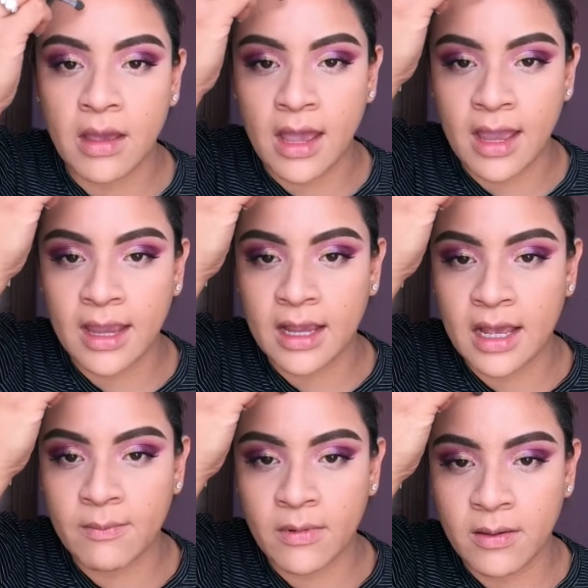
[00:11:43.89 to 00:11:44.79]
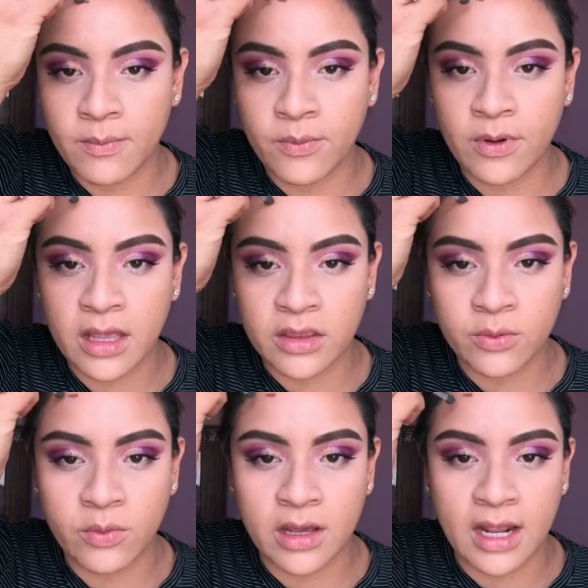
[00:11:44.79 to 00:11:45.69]
I come up with
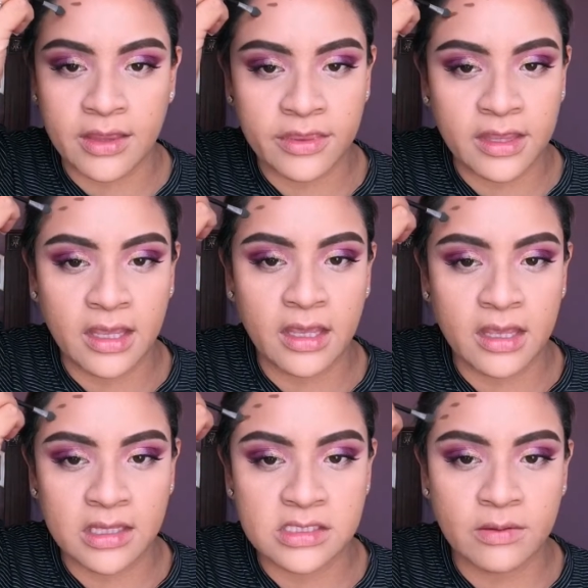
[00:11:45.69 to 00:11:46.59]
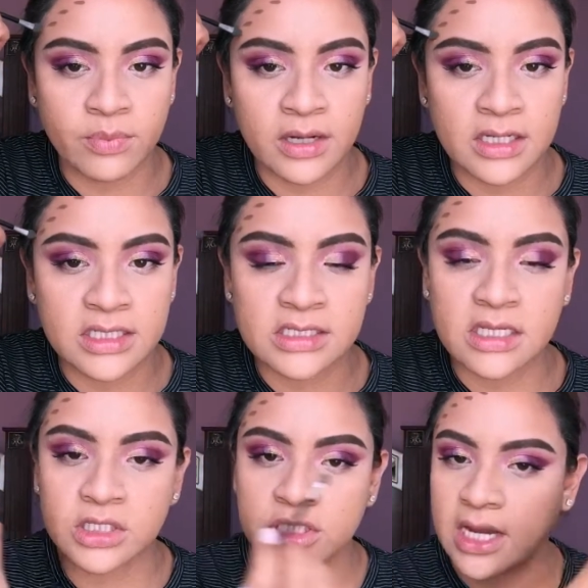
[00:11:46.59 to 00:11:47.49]
what I think is a pretty
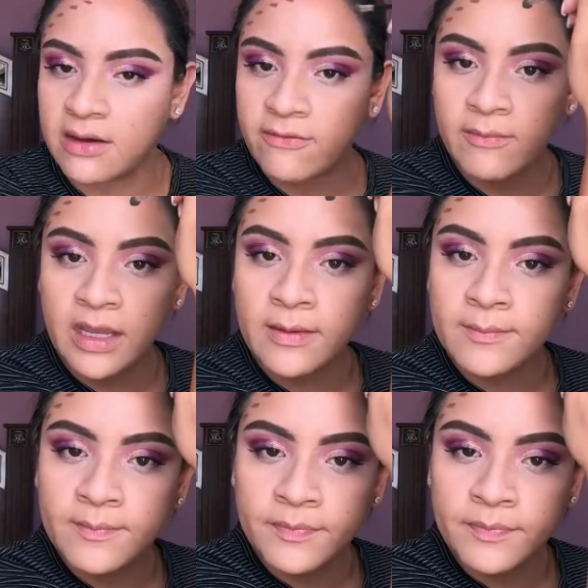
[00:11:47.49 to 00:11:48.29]
decent shade for me.